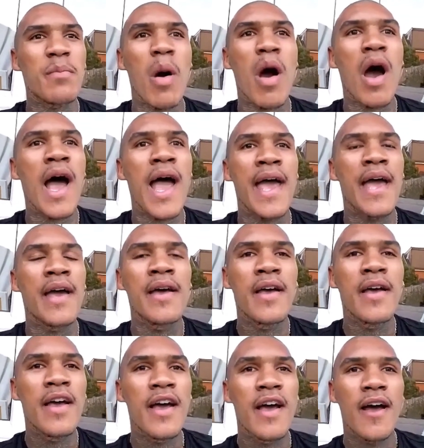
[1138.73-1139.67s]
my
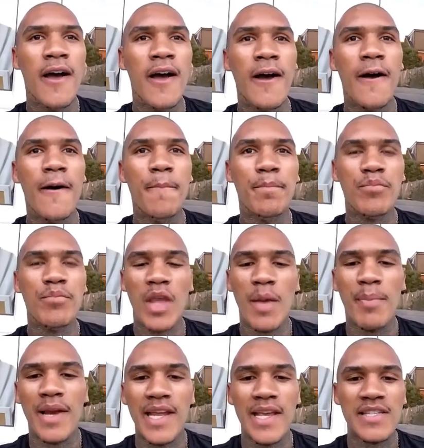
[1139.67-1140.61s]

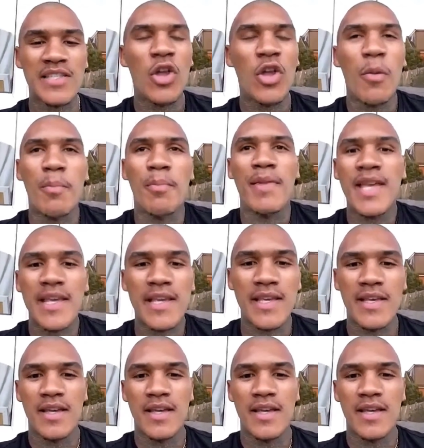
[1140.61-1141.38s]
ability. It's not me.